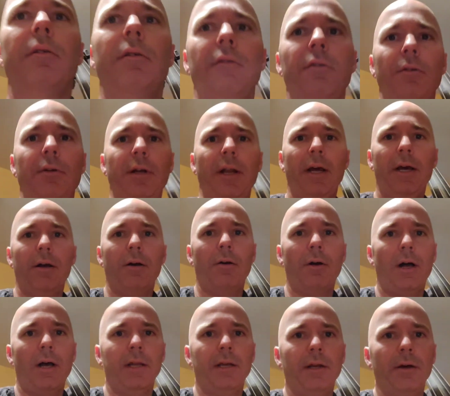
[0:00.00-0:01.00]
So
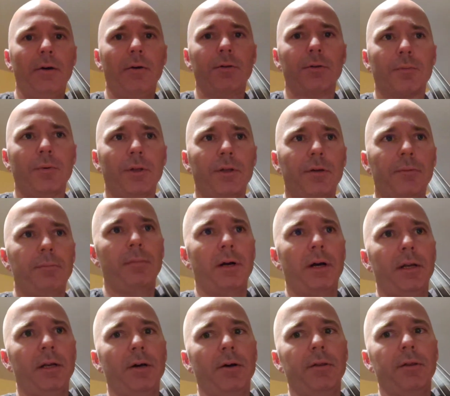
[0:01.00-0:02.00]
now I know the rhythm,
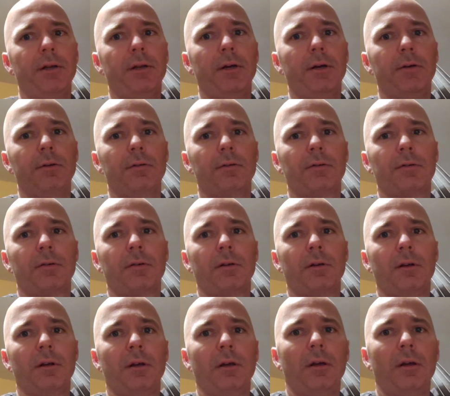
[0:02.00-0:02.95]
I know the notes.